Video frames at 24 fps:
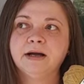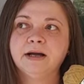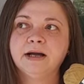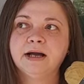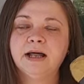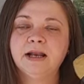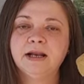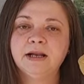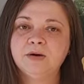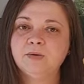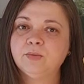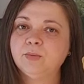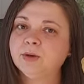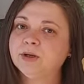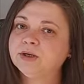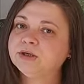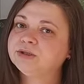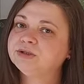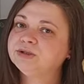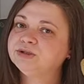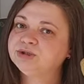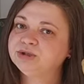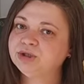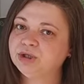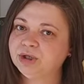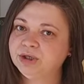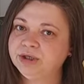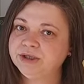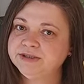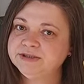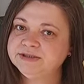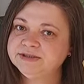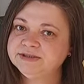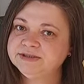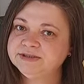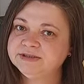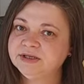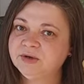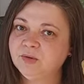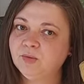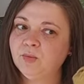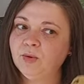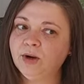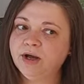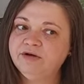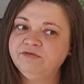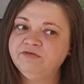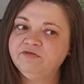color work charts,
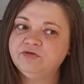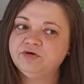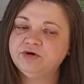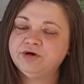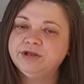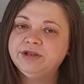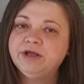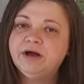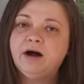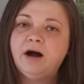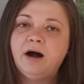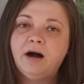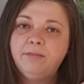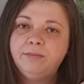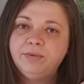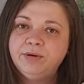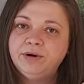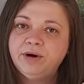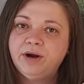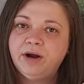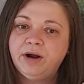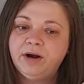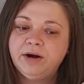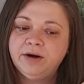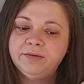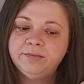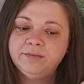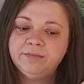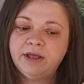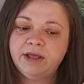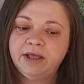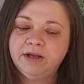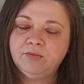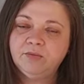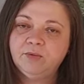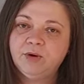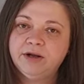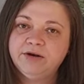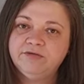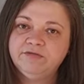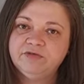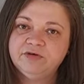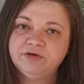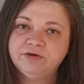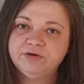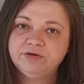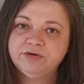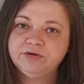one for the upper arm and one
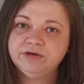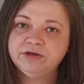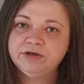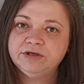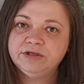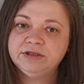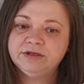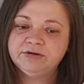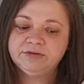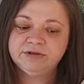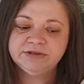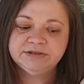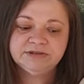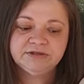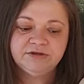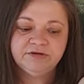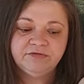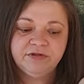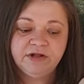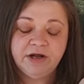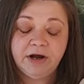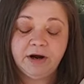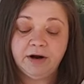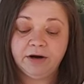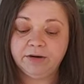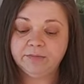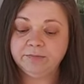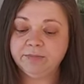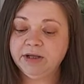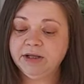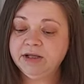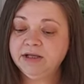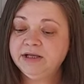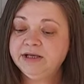for the rest of the arm.